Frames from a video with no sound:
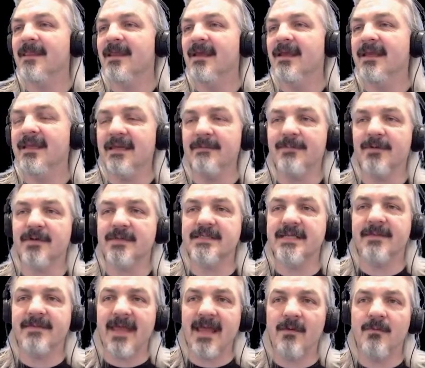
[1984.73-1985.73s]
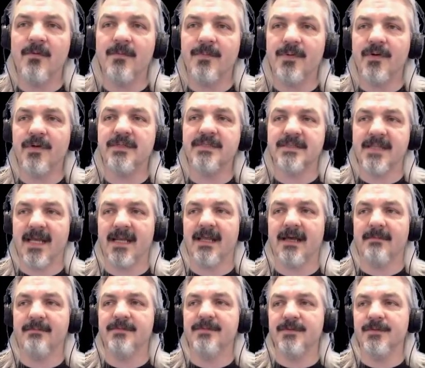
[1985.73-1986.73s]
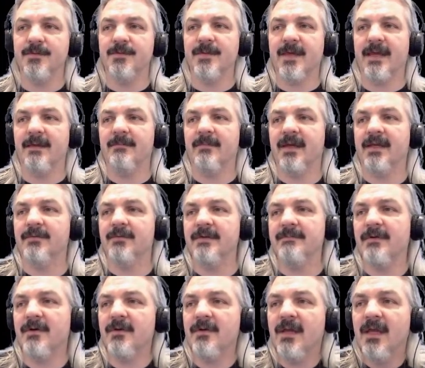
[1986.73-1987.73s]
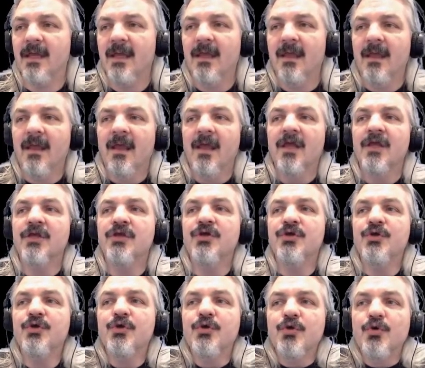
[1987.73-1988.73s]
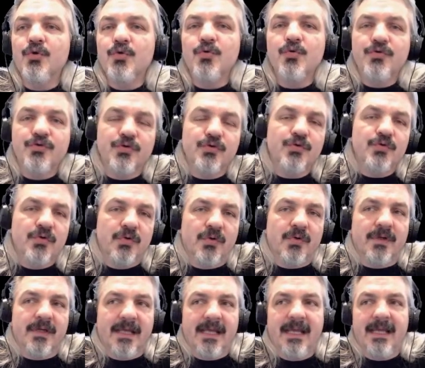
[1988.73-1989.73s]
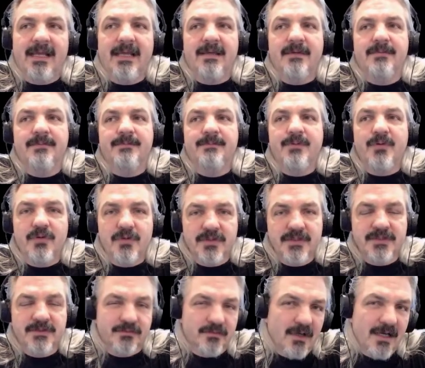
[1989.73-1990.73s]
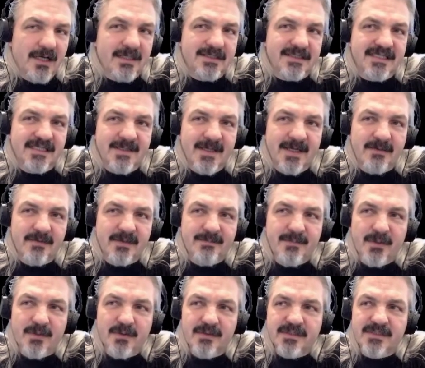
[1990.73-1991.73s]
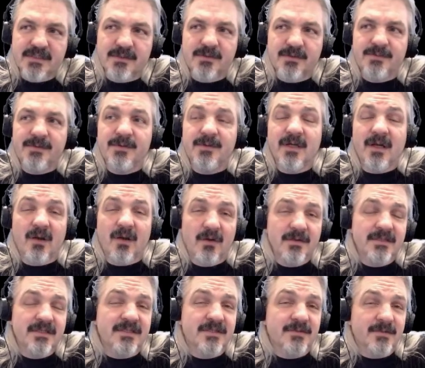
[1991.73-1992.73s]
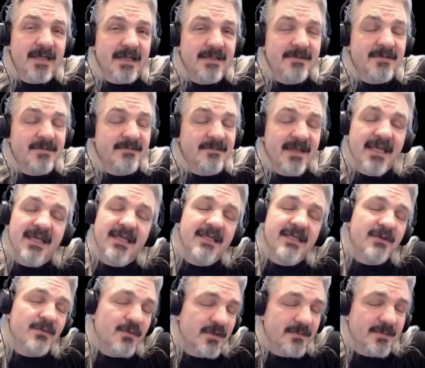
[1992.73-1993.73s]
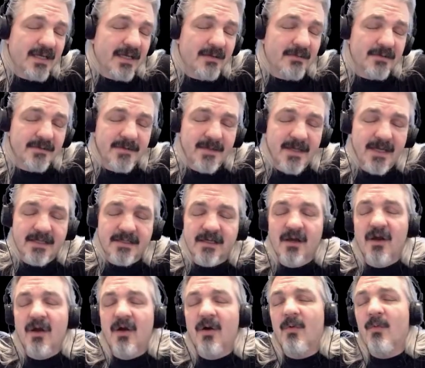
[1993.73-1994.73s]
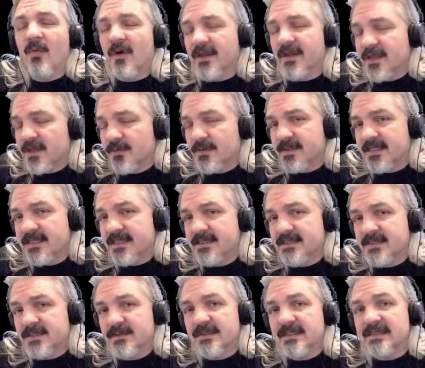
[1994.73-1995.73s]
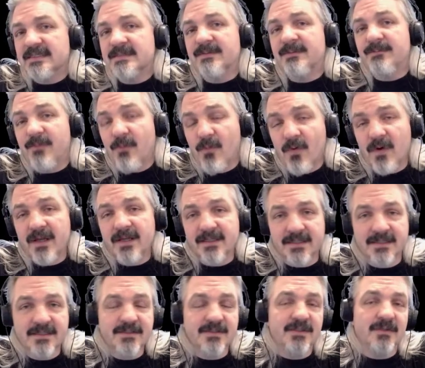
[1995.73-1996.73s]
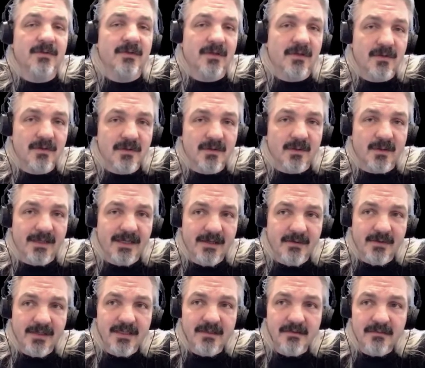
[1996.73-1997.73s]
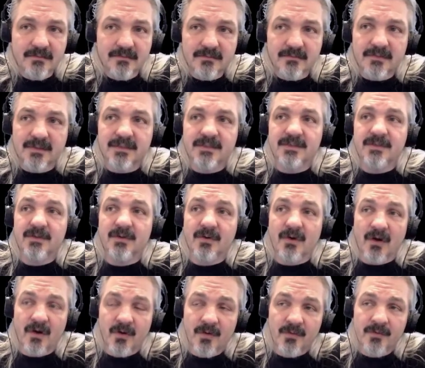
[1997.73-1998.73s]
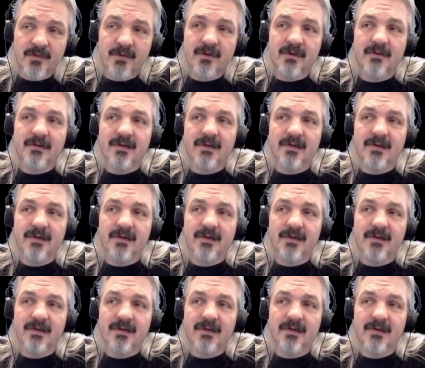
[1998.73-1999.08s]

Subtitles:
Git push. Now that will push that up to that main repo. You do not have push rights to that repo, so if you cloned it directly from there, you wouldn't be able to do that. What you would need to do is fork it into your local area, into your own